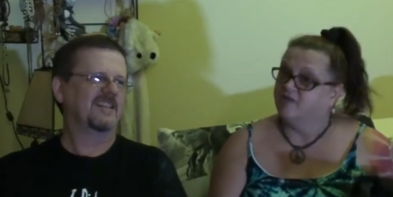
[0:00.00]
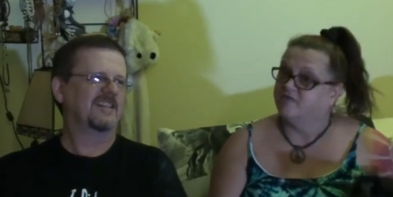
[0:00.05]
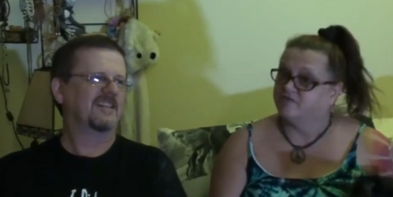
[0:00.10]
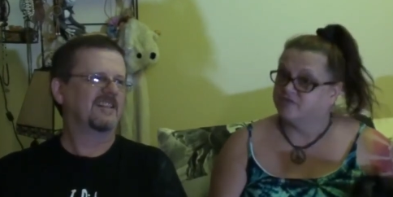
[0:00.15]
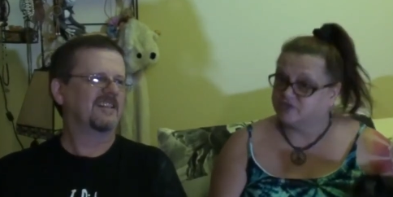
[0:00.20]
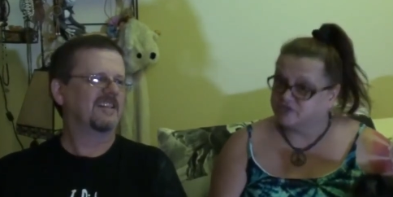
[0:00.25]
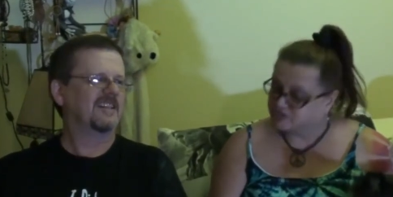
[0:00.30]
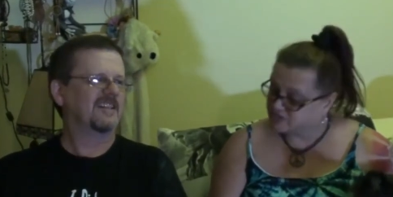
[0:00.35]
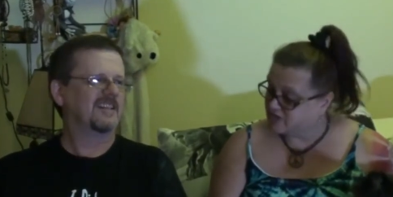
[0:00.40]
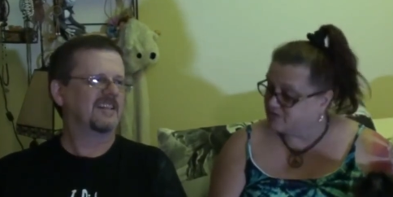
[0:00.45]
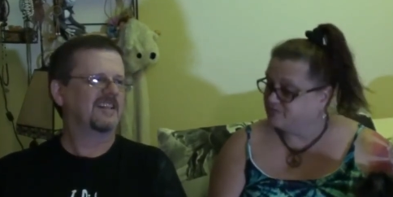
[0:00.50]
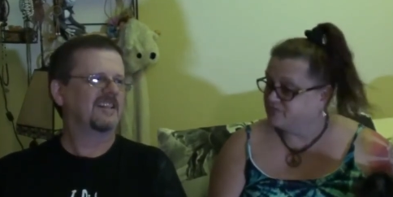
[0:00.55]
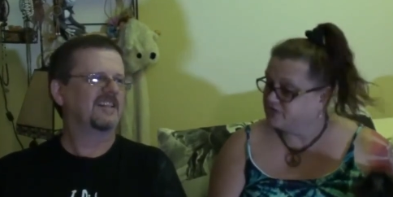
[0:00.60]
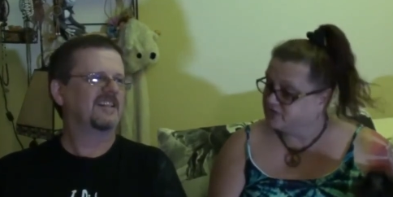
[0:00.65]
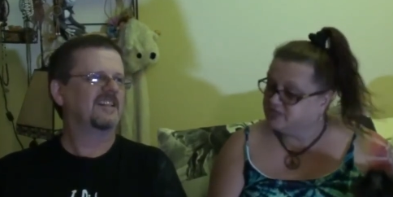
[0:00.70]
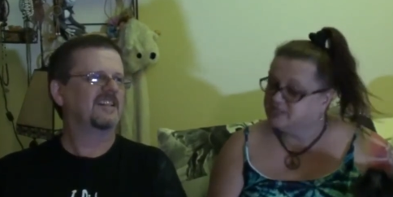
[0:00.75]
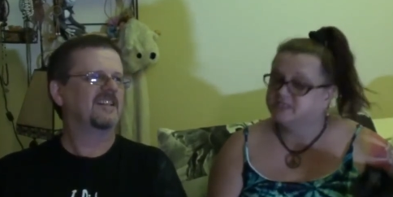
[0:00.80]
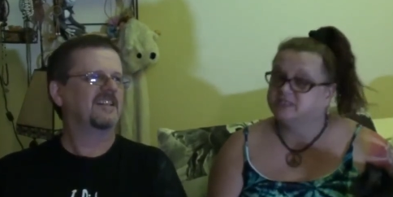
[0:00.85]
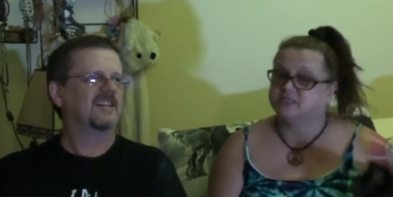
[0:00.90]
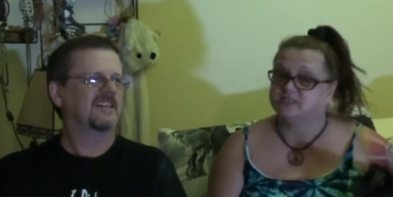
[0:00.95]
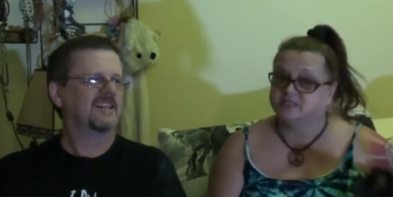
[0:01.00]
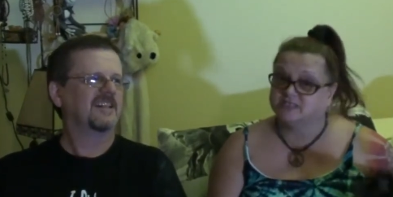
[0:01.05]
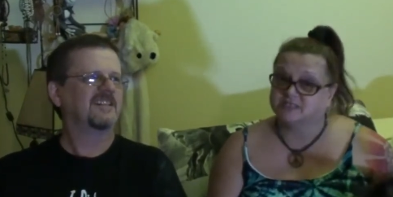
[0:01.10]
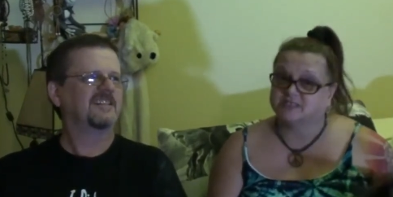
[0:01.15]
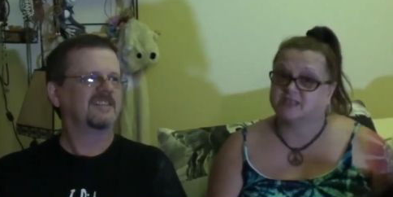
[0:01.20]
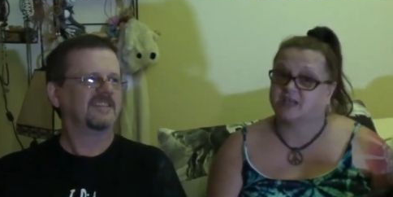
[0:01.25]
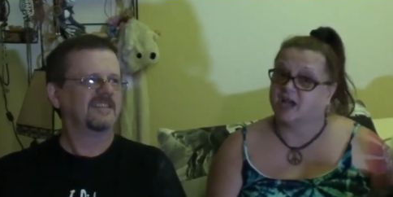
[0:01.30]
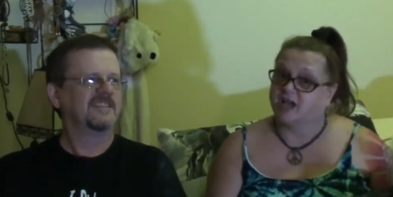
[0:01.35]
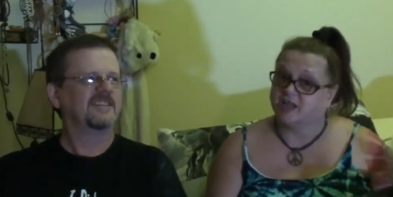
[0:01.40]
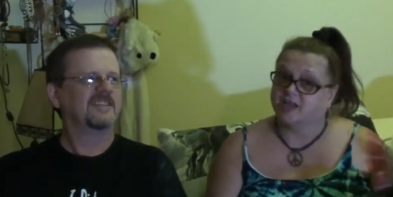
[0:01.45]
Speaker 1: for some reason,
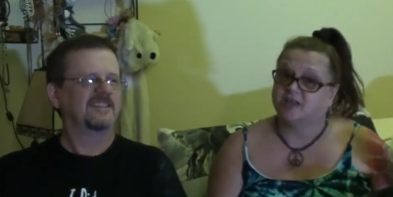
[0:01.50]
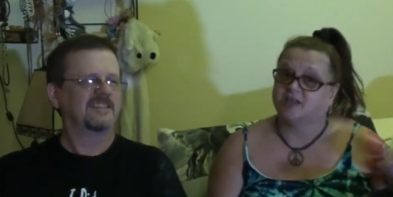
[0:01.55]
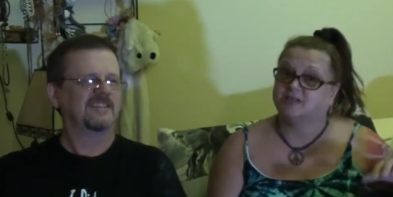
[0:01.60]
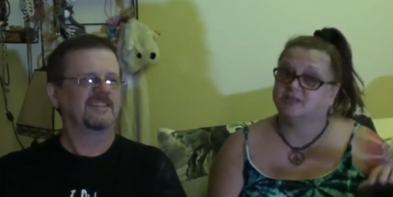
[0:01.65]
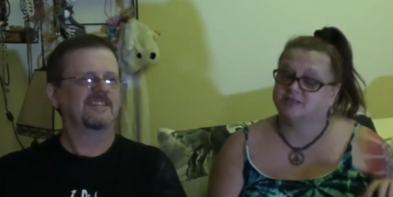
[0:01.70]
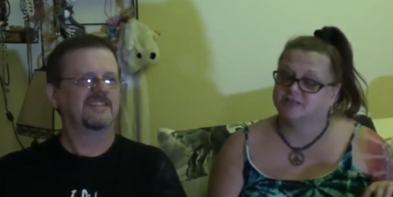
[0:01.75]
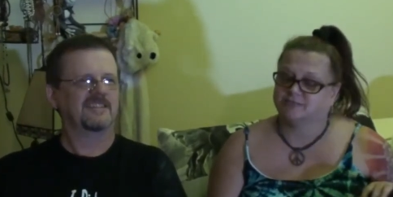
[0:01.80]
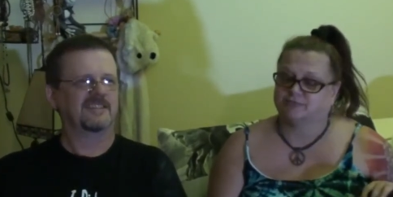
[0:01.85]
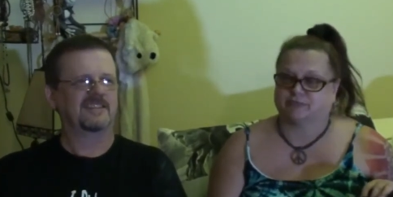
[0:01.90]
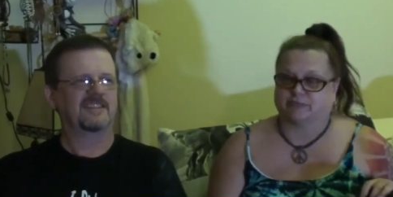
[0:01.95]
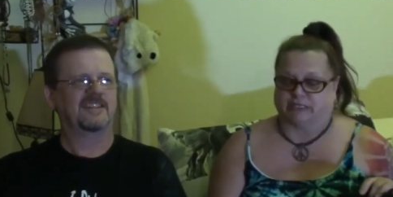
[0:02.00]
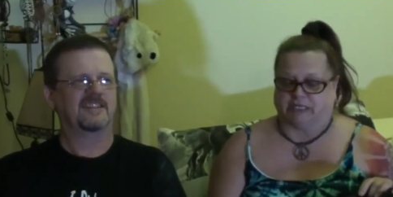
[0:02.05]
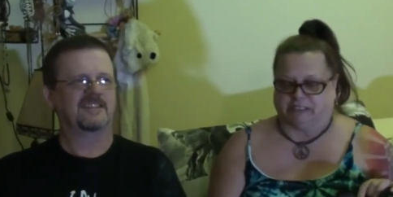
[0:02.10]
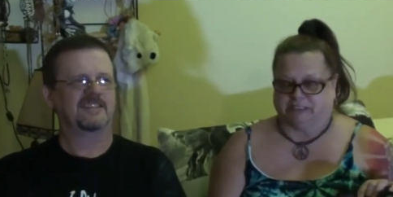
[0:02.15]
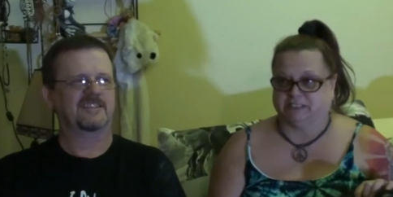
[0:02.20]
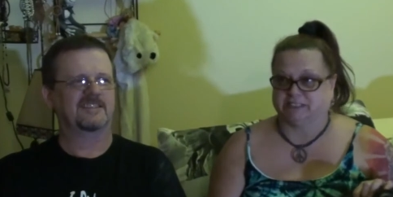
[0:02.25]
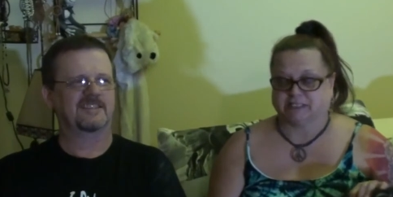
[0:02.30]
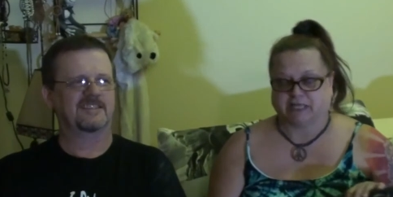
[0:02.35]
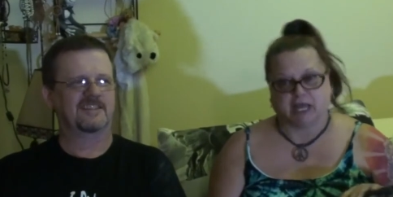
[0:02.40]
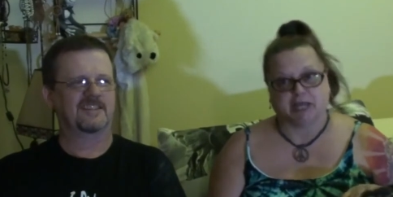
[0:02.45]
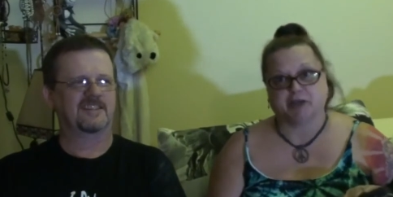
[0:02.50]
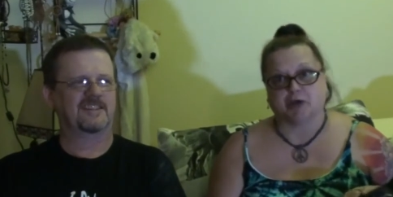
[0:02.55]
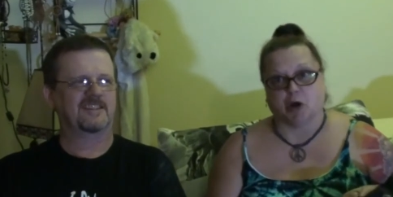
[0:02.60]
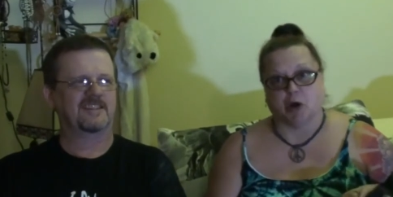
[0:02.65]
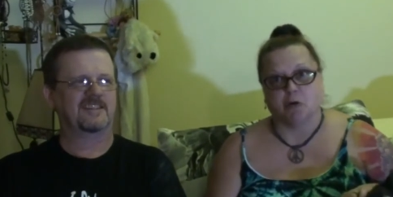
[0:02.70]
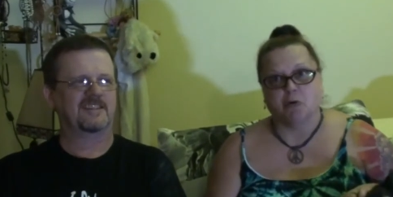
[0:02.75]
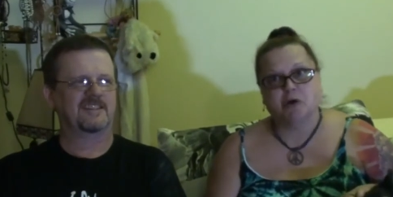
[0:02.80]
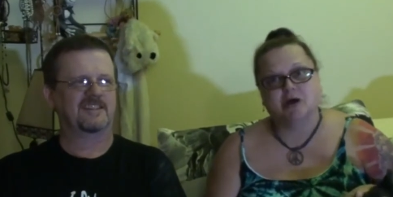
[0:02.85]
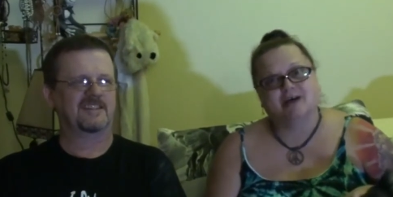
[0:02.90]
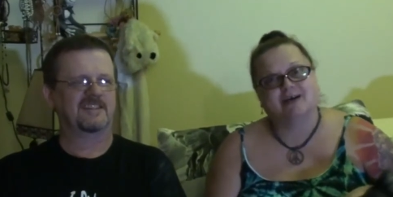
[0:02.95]
Sky,
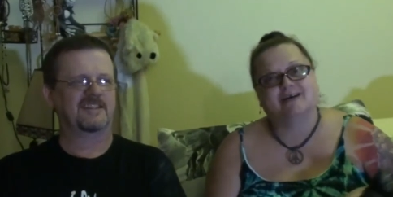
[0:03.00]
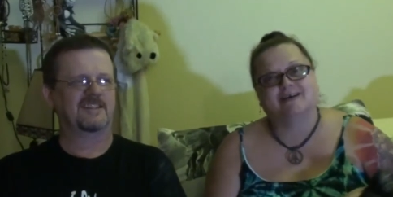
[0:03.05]
Psycho,